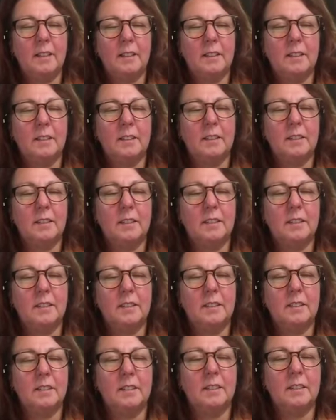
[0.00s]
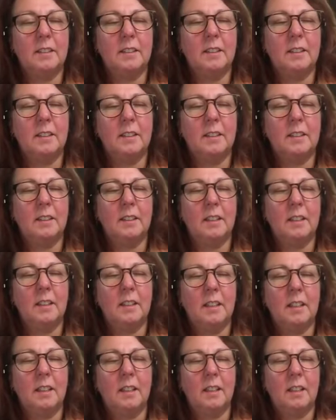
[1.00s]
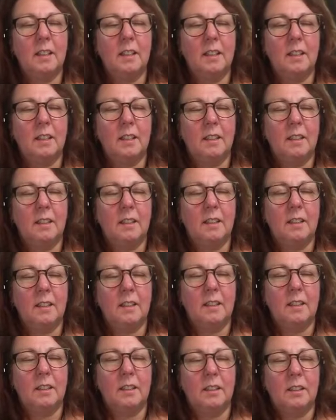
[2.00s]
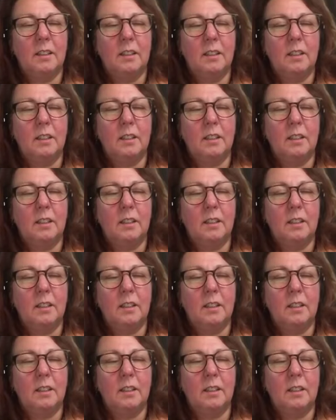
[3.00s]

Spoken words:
(no one is talking)